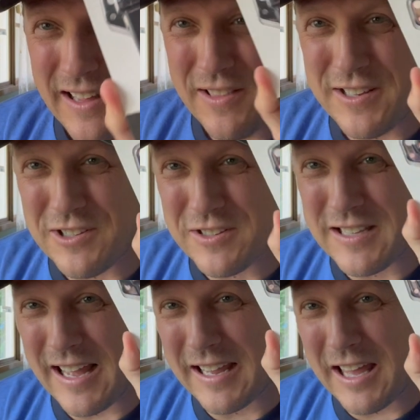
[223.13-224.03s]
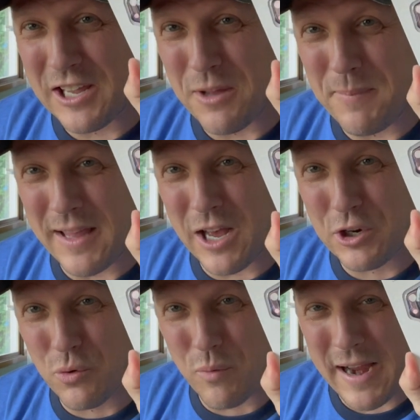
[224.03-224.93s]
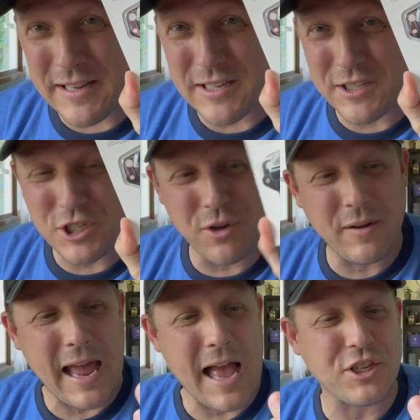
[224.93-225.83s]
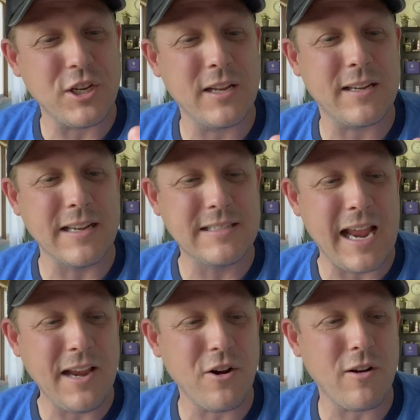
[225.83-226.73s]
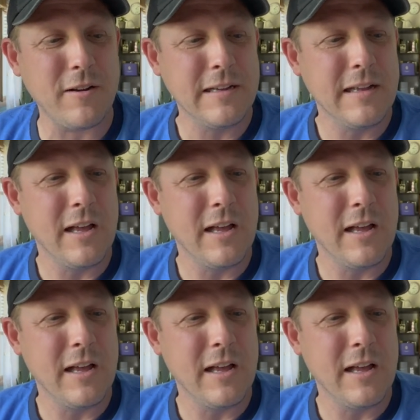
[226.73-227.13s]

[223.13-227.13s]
This looks like it could be a great geocaching container.